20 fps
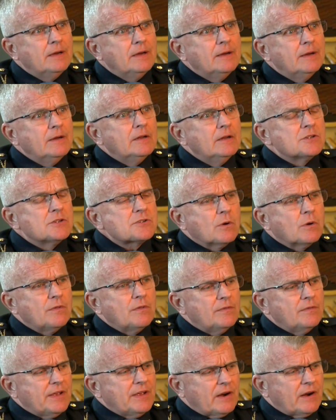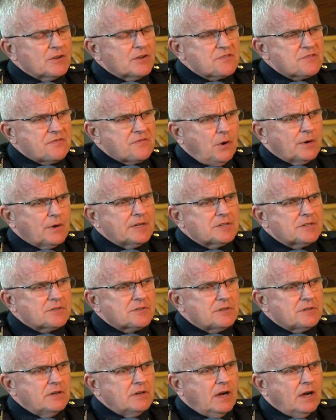happen all the time. So
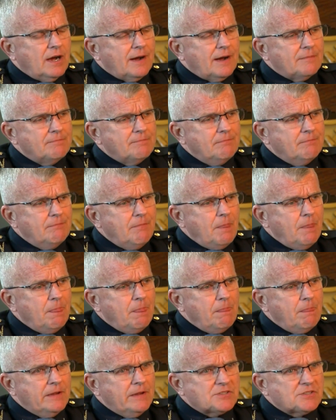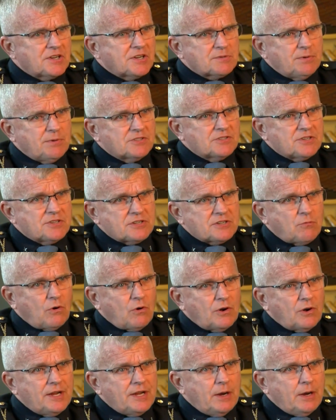they're as focused
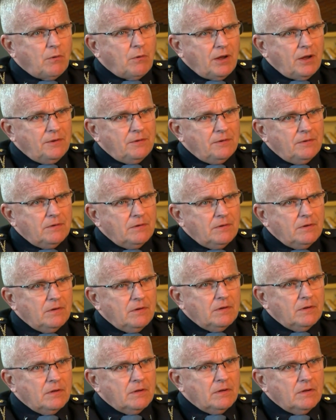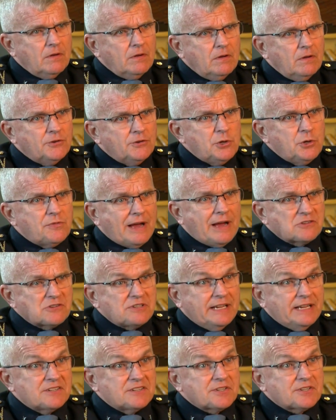in 6 months as they were on day one.
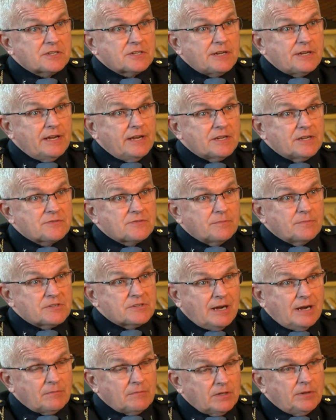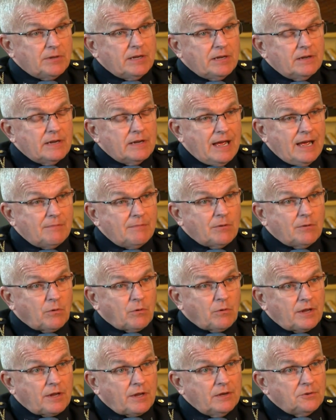2,086 days from the time
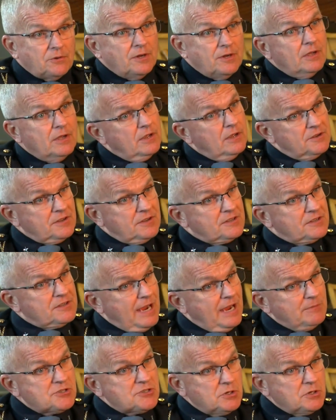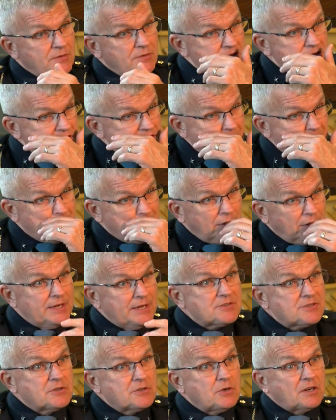Libby and Abby were killed to the time we
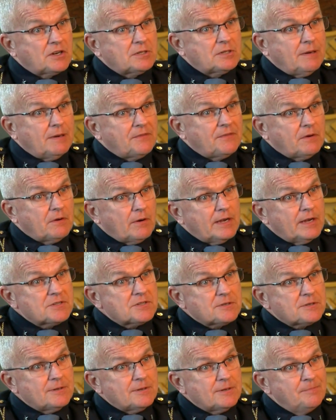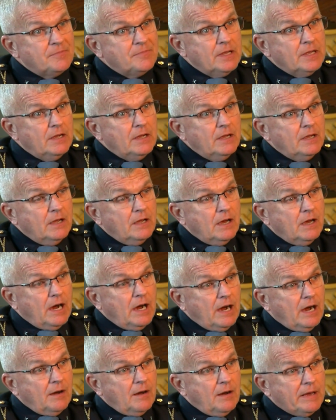stood in the same place and talked about the arrest.